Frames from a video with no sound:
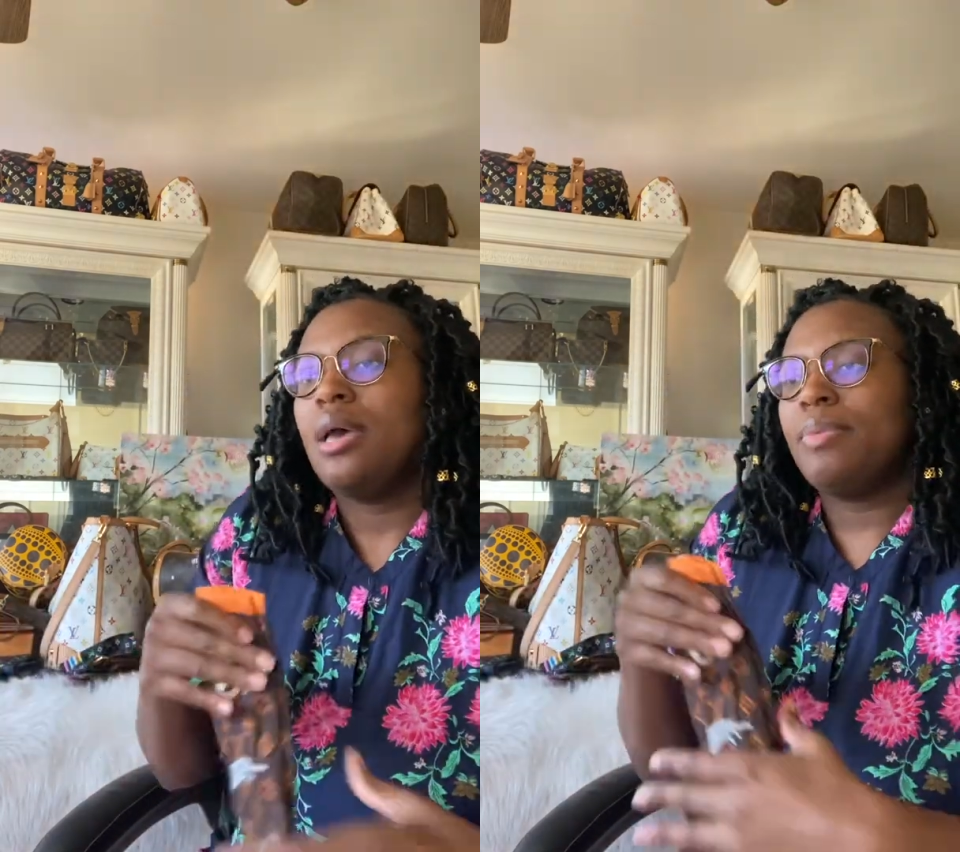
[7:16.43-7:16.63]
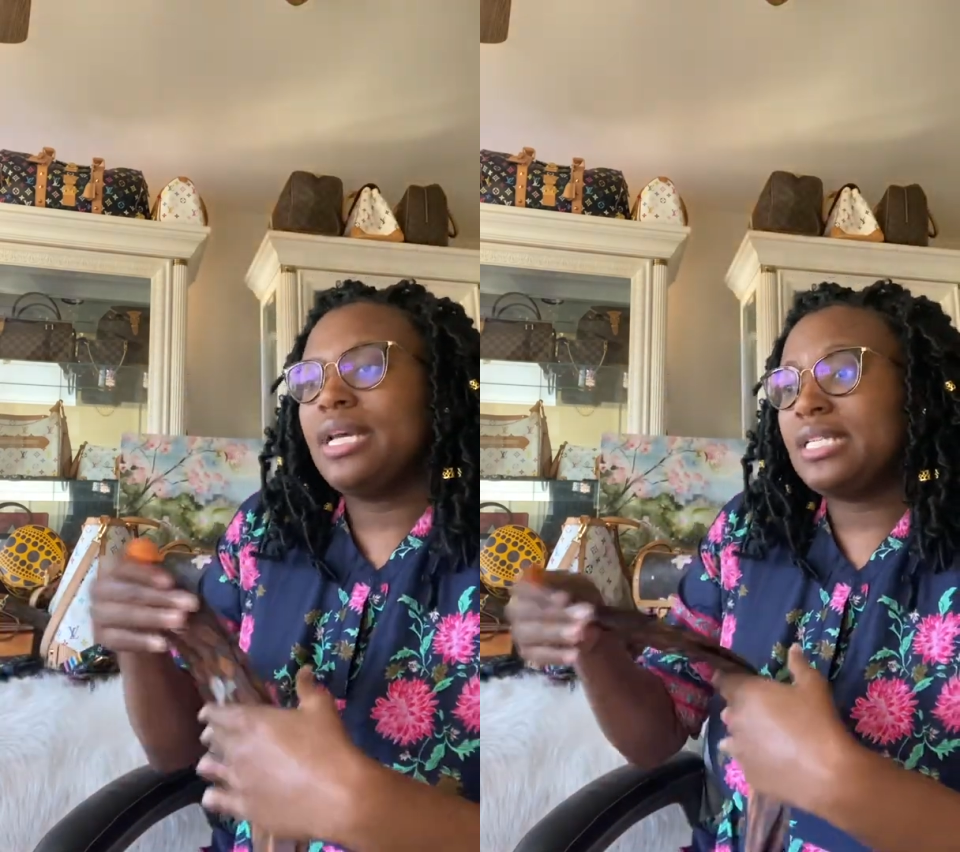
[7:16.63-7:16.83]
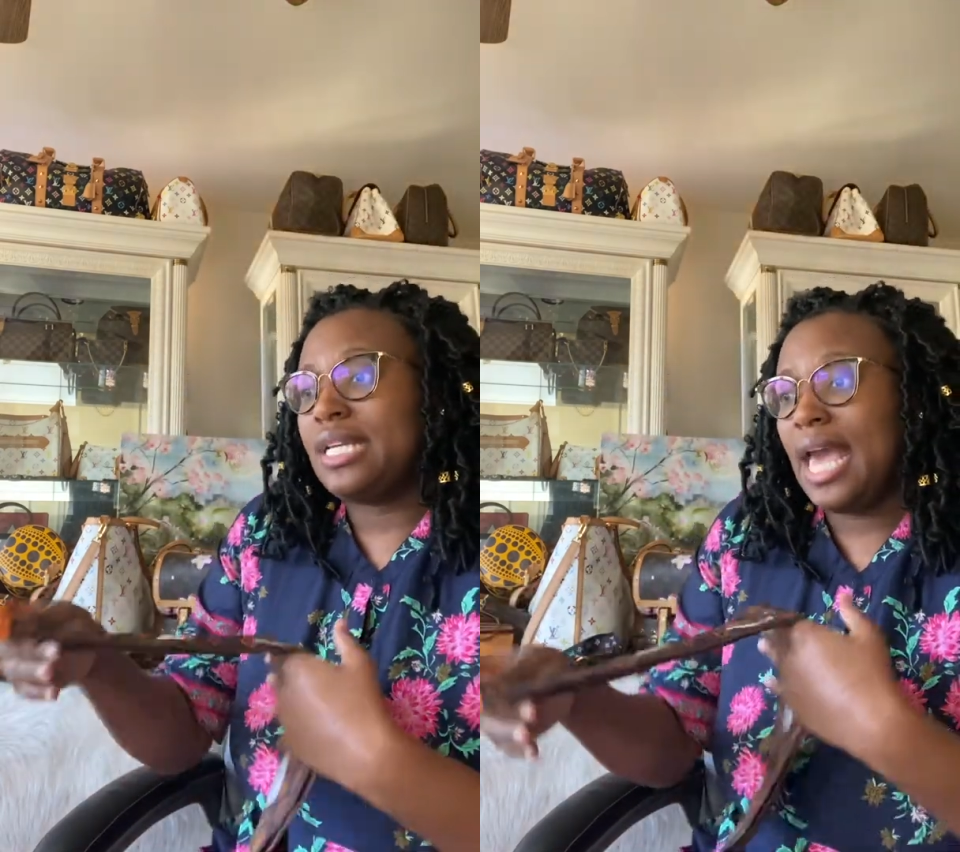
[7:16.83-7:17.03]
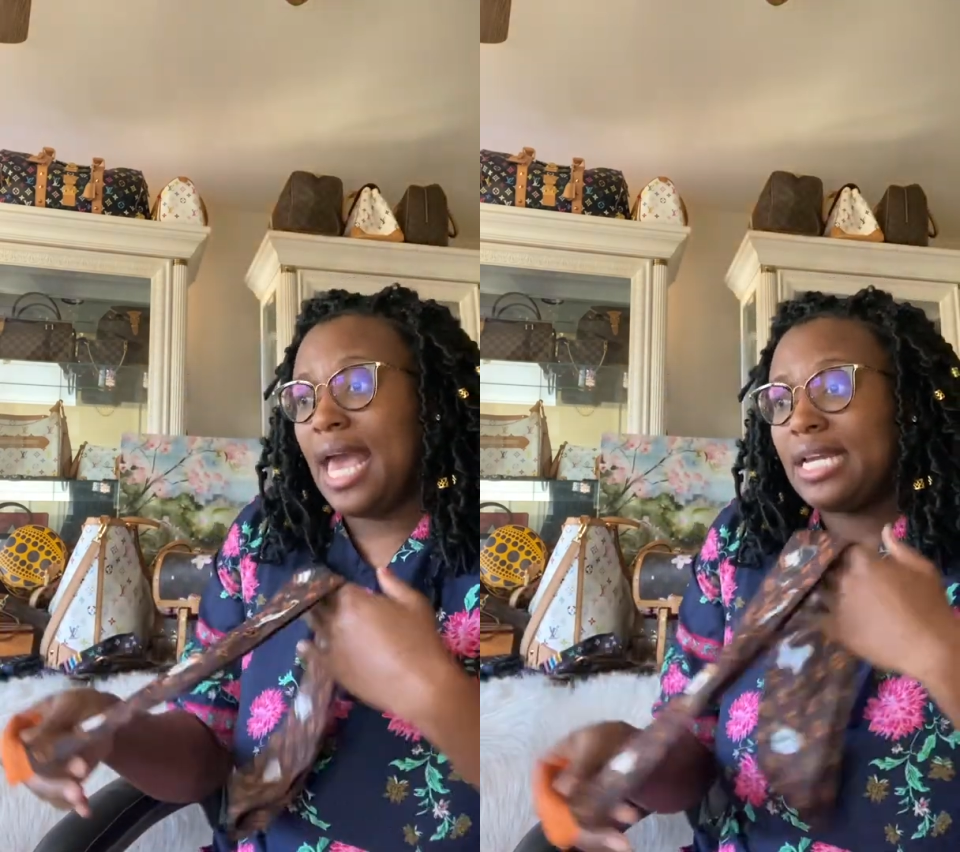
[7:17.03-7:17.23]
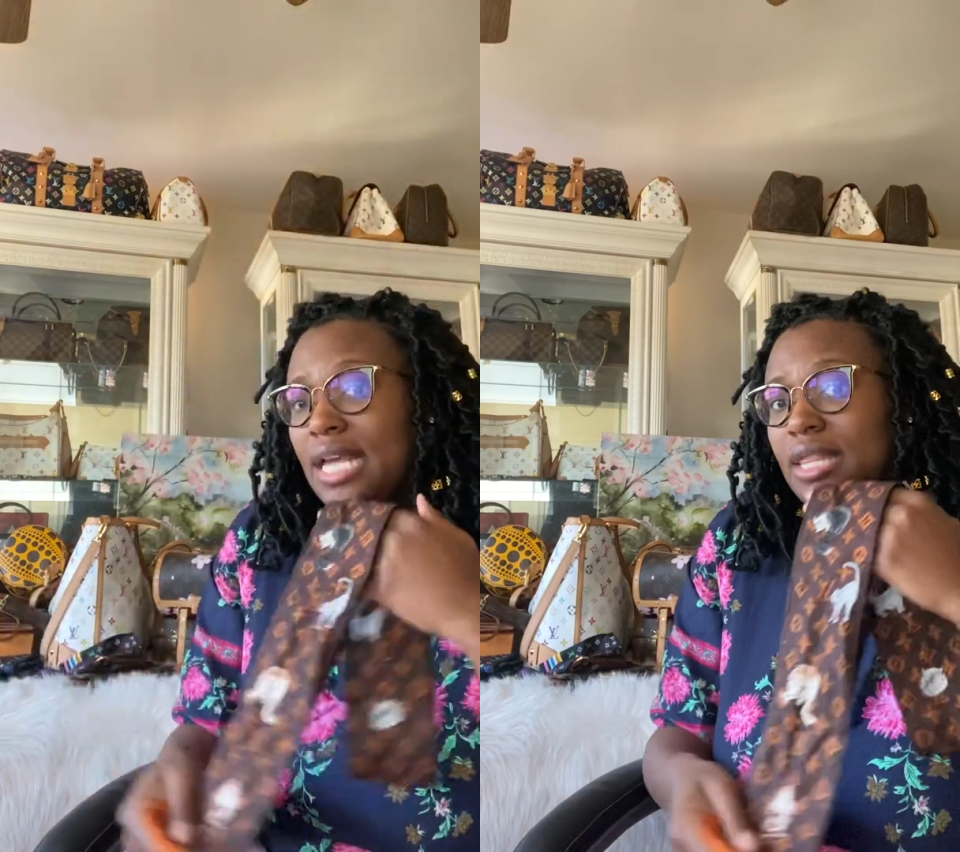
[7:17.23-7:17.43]
because,
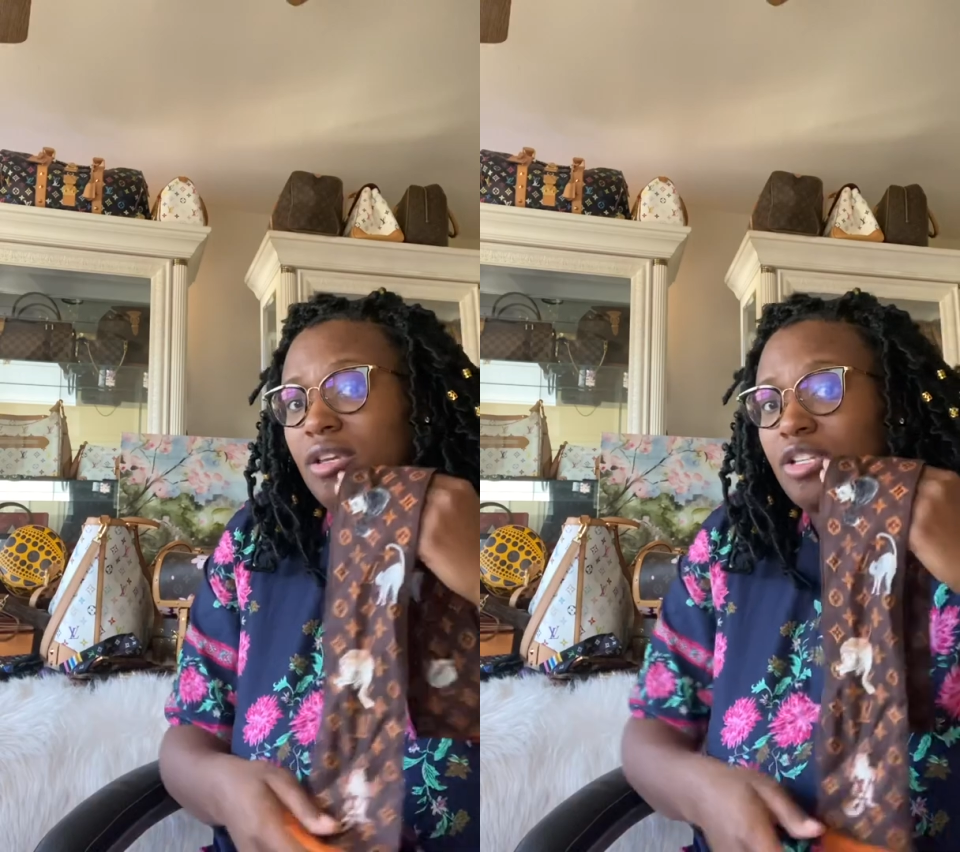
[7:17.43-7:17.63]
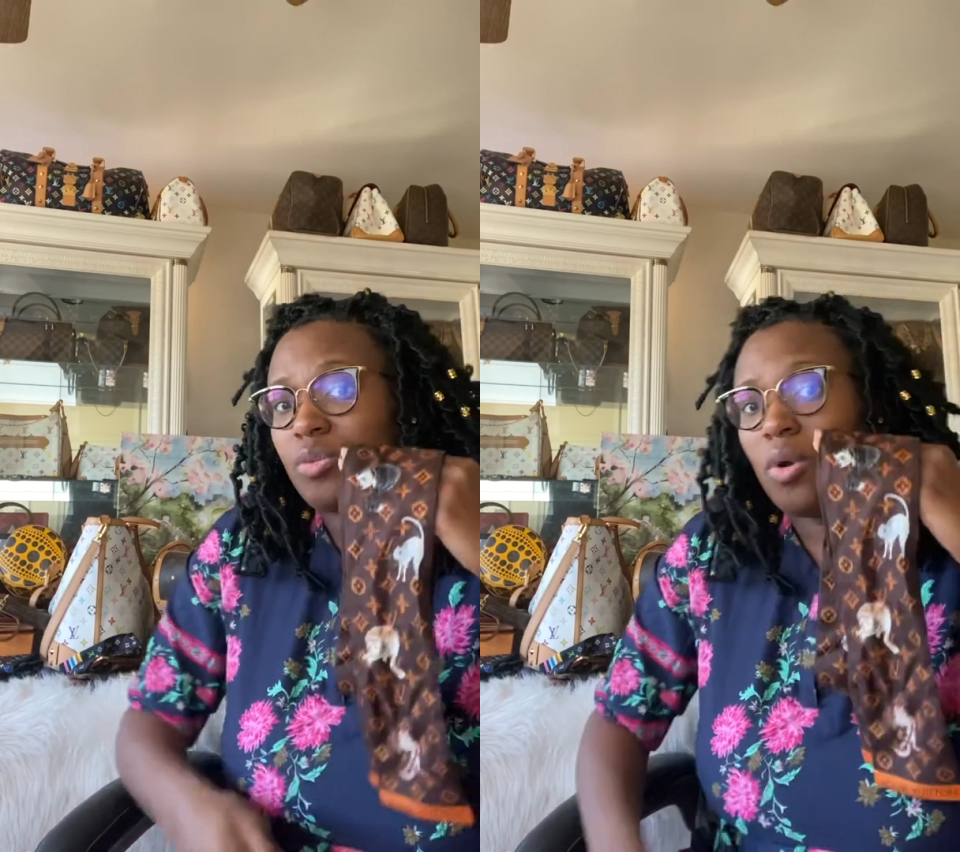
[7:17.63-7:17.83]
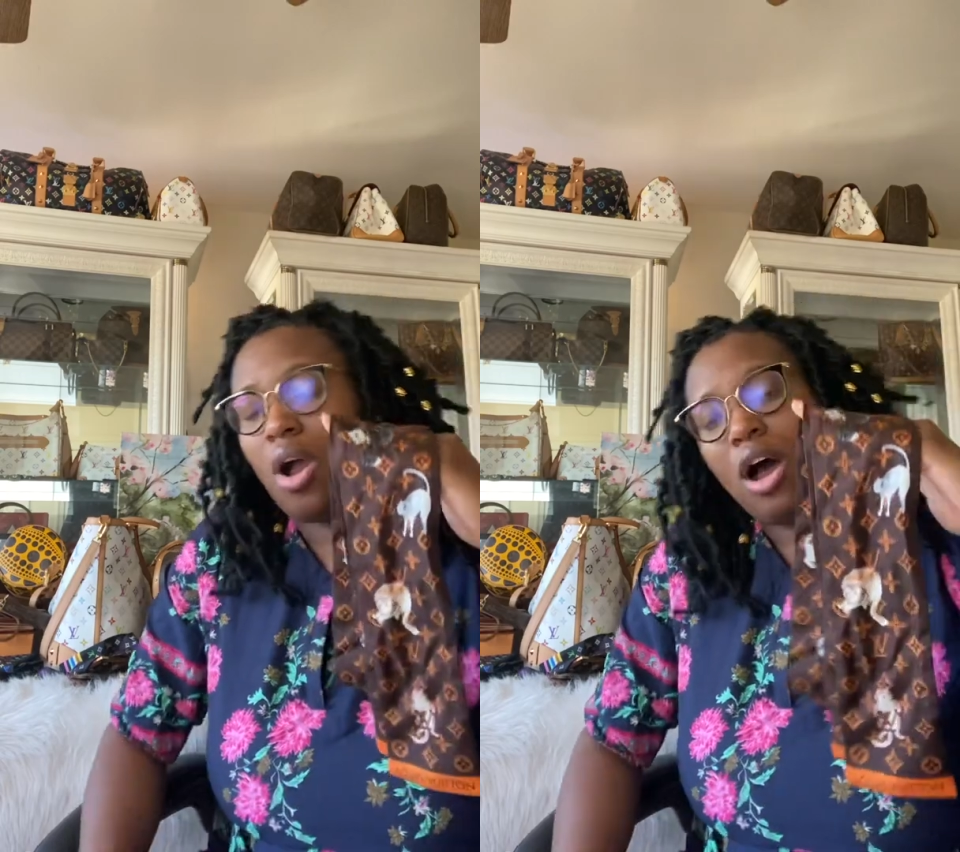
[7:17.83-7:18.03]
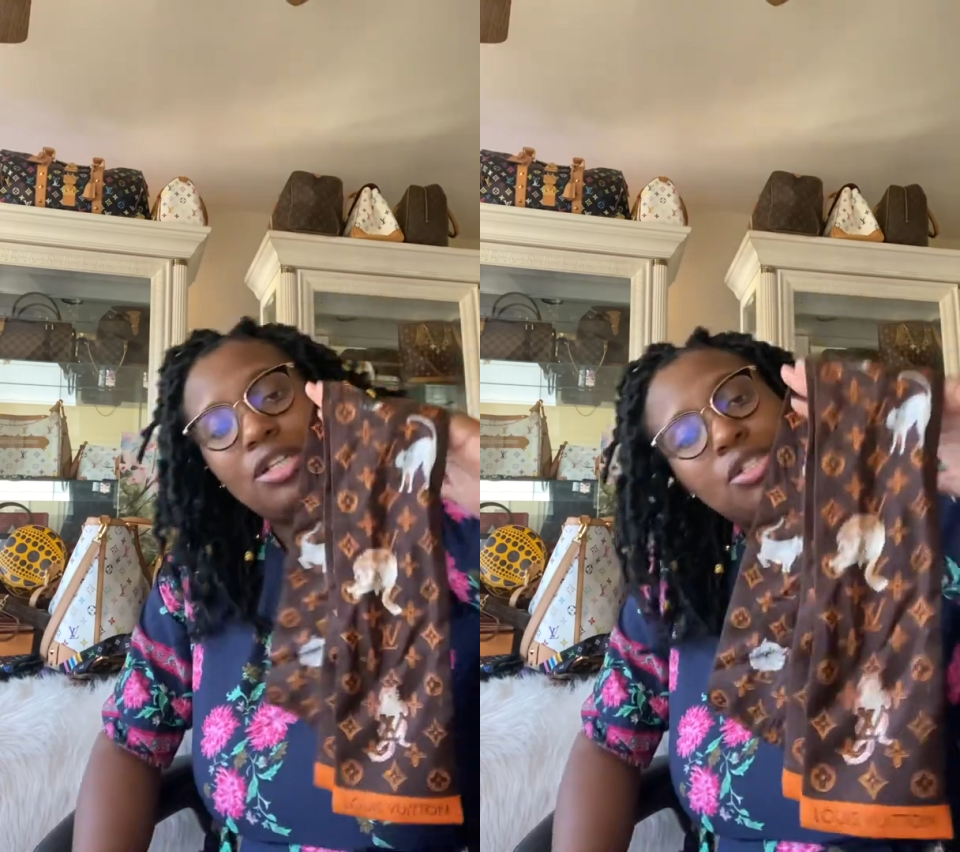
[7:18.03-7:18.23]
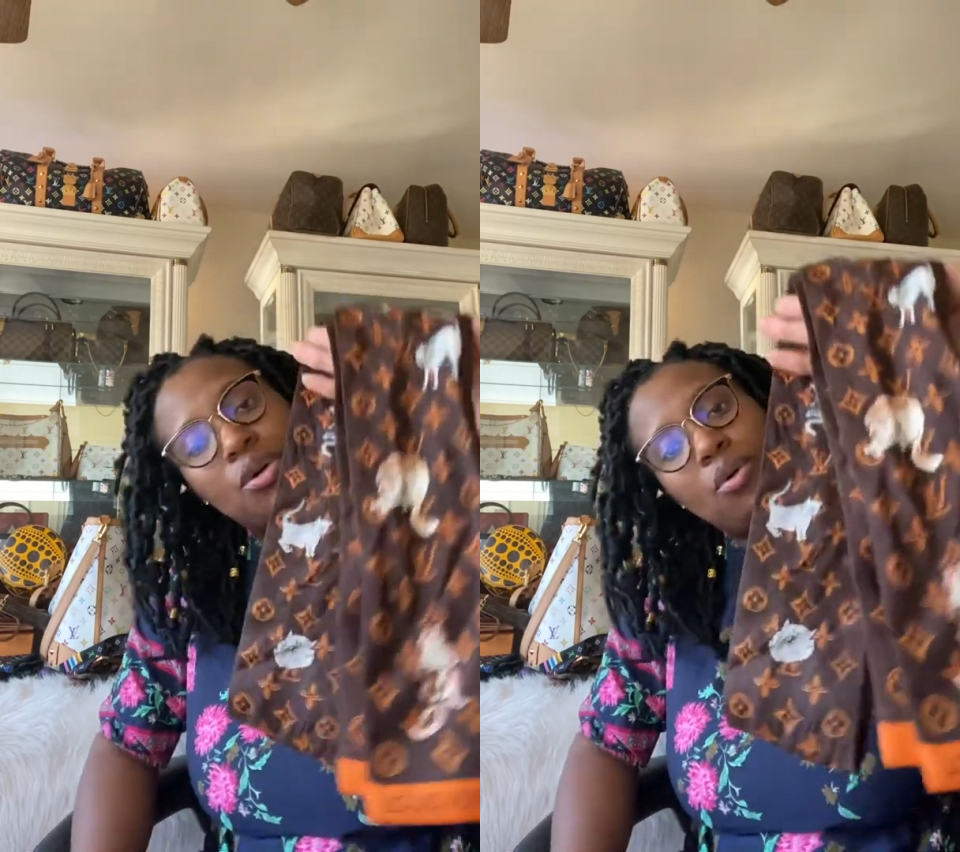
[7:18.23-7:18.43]
again, these were
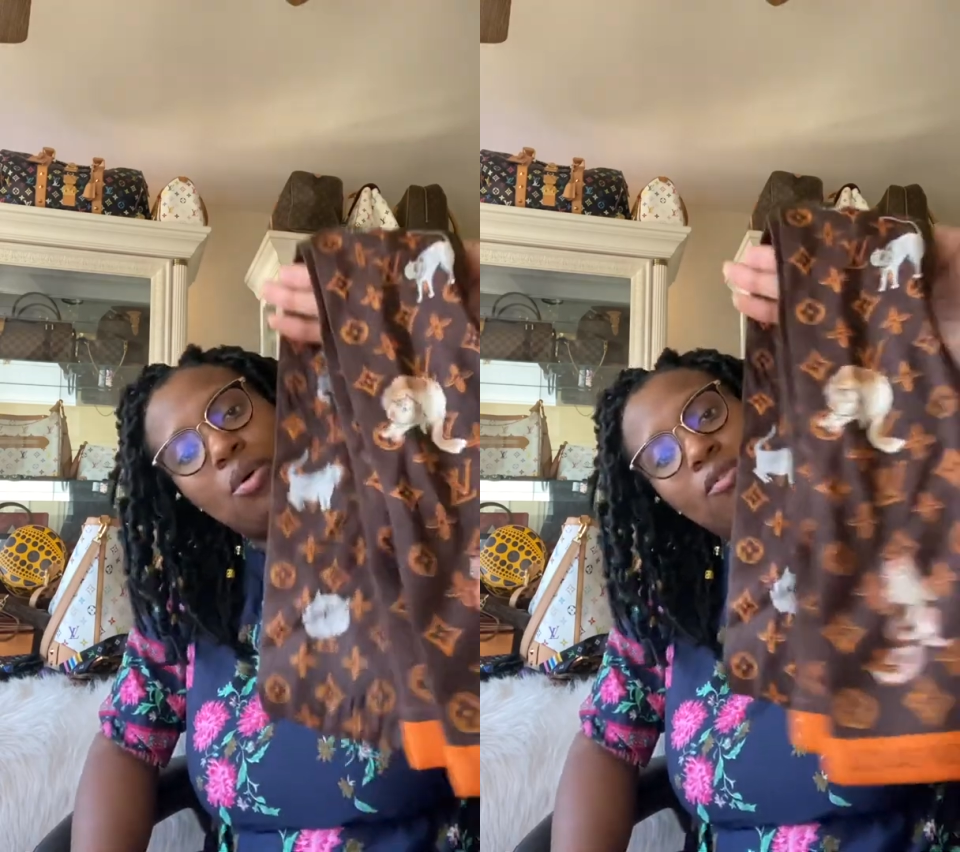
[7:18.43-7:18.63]
also